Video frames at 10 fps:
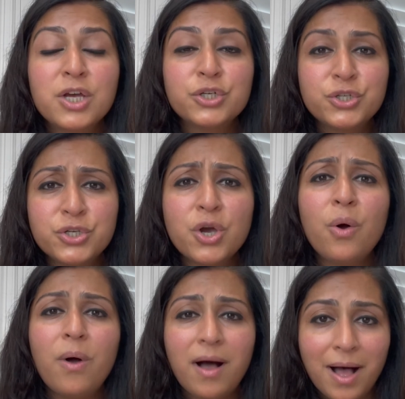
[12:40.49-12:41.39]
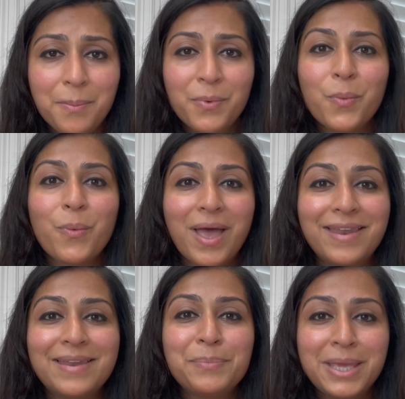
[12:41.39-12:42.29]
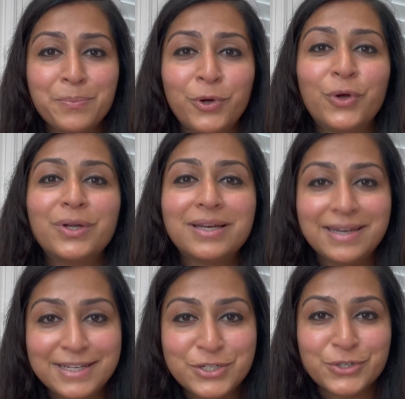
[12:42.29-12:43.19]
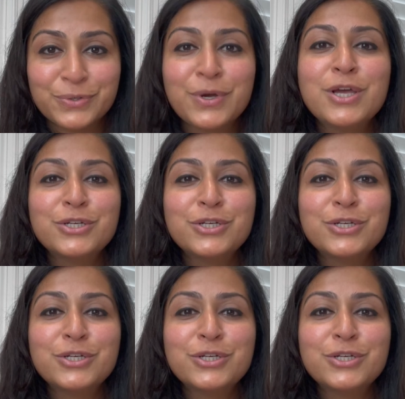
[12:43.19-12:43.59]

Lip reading: Show up when people need you.